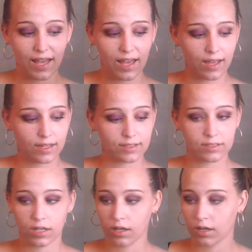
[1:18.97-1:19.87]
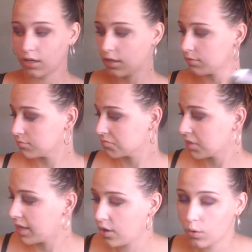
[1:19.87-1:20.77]
and
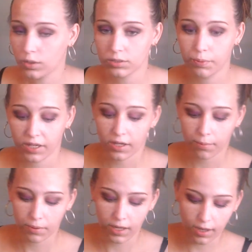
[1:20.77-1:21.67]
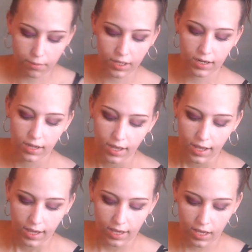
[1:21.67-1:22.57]
I always pick up Comet
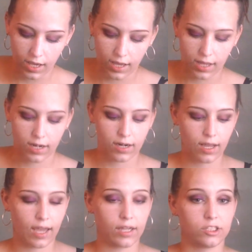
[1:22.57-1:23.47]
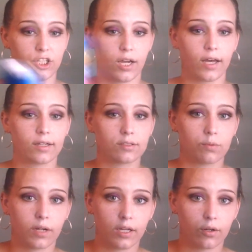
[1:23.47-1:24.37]
and Ajax
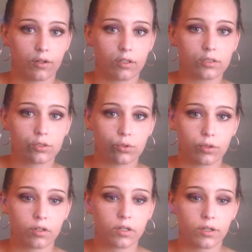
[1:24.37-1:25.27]
when I go to the store.